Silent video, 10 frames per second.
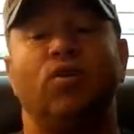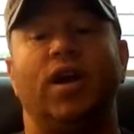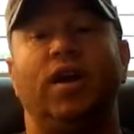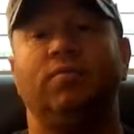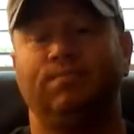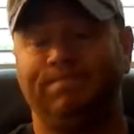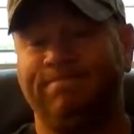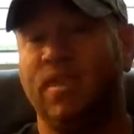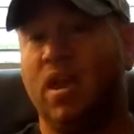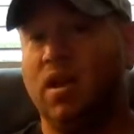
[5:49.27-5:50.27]
in the
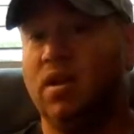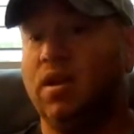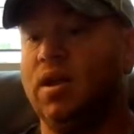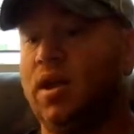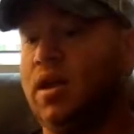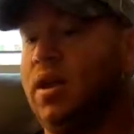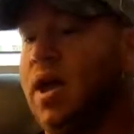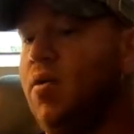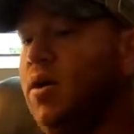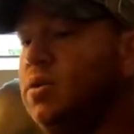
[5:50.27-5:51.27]
rain,
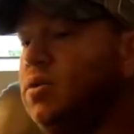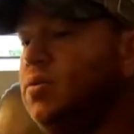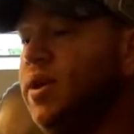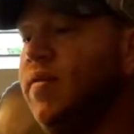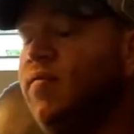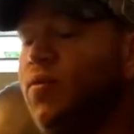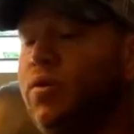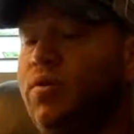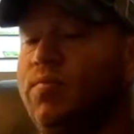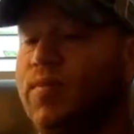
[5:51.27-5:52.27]
and how it turned
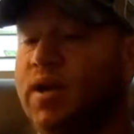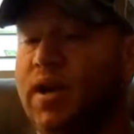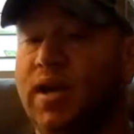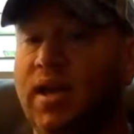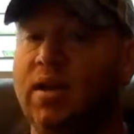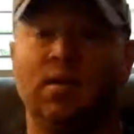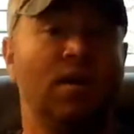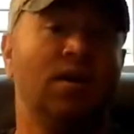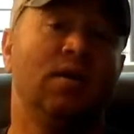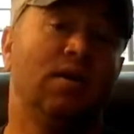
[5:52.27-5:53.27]
out for you. And
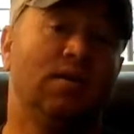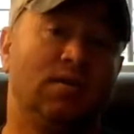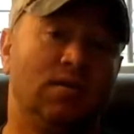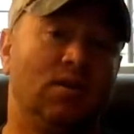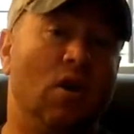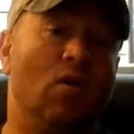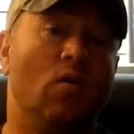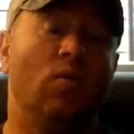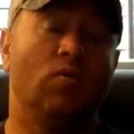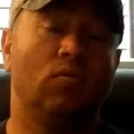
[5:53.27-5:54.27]
again,
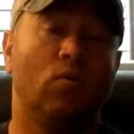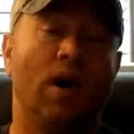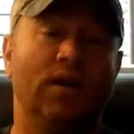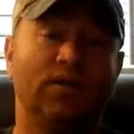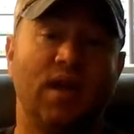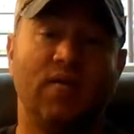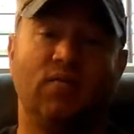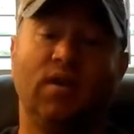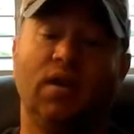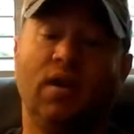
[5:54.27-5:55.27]
go
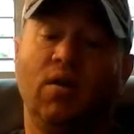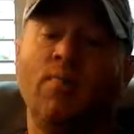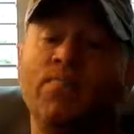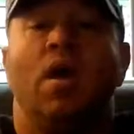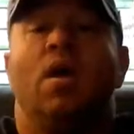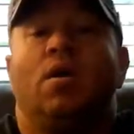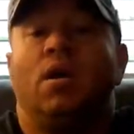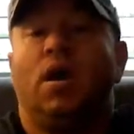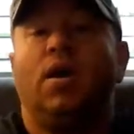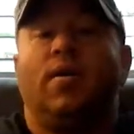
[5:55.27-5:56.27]
watch that video.
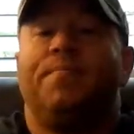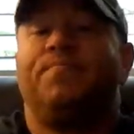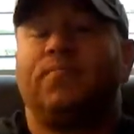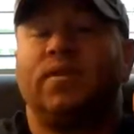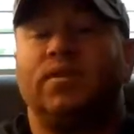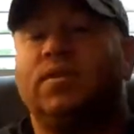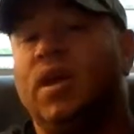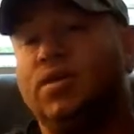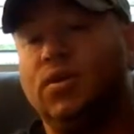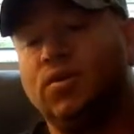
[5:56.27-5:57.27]
Anyway,
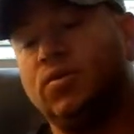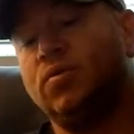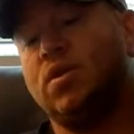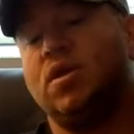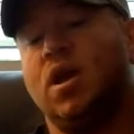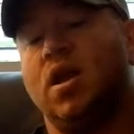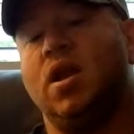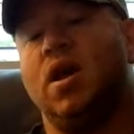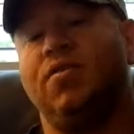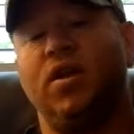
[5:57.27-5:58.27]
stay tuned,
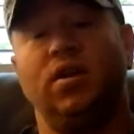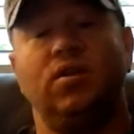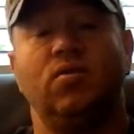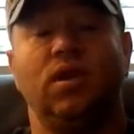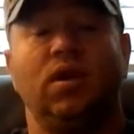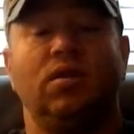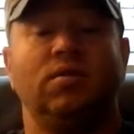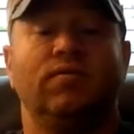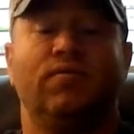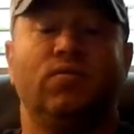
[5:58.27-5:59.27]
and thank you
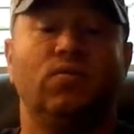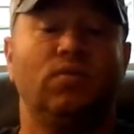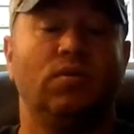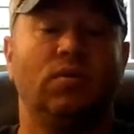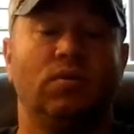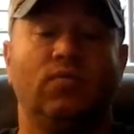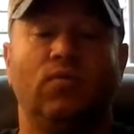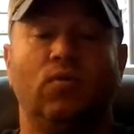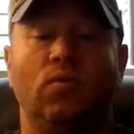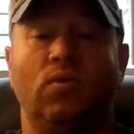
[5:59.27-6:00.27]
again
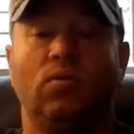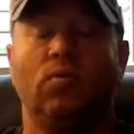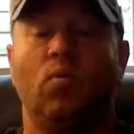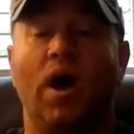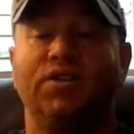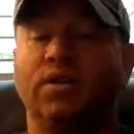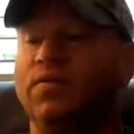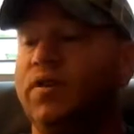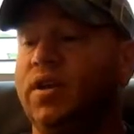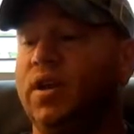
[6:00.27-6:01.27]
for
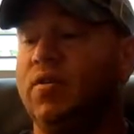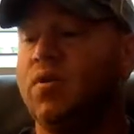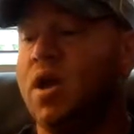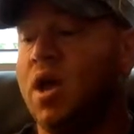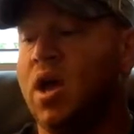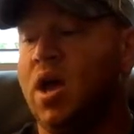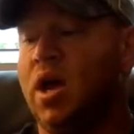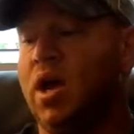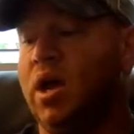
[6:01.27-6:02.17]
watching the video.